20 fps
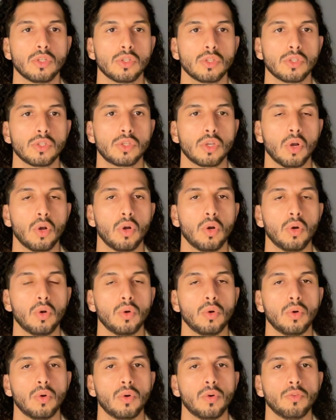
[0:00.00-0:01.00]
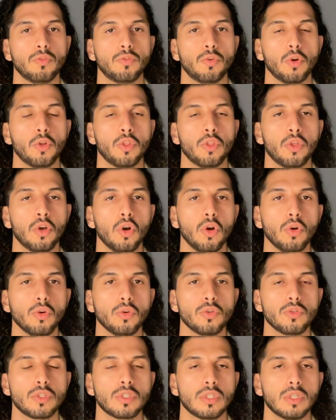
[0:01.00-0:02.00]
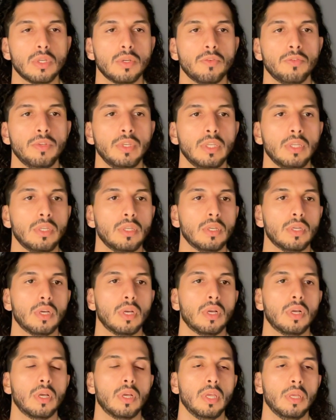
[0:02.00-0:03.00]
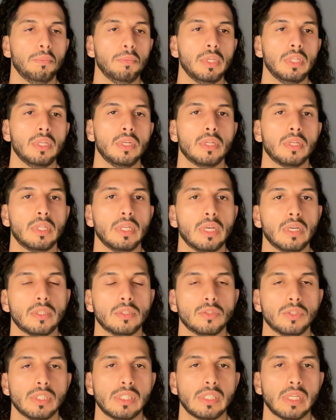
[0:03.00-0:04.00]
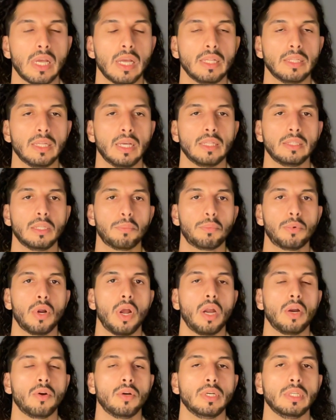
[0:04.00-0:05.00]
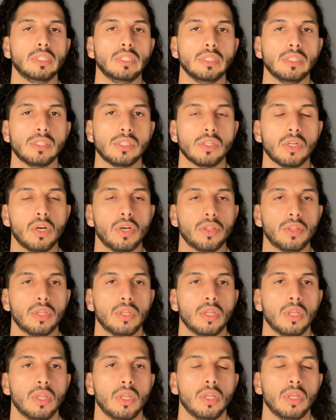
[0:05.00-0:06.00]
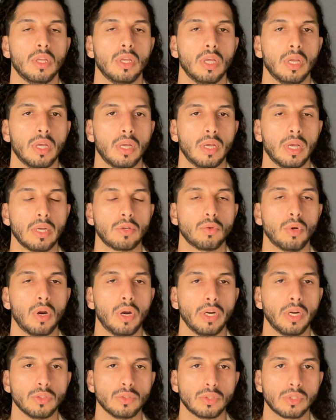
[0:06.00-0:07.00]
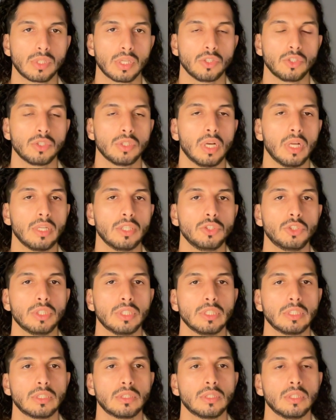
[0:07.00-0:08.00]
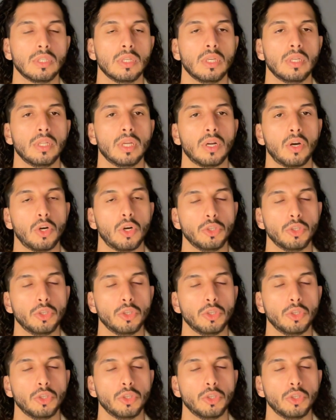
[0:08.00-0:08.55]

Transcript: So for those, we immediately understand that the priority is not acquiring such knowledges are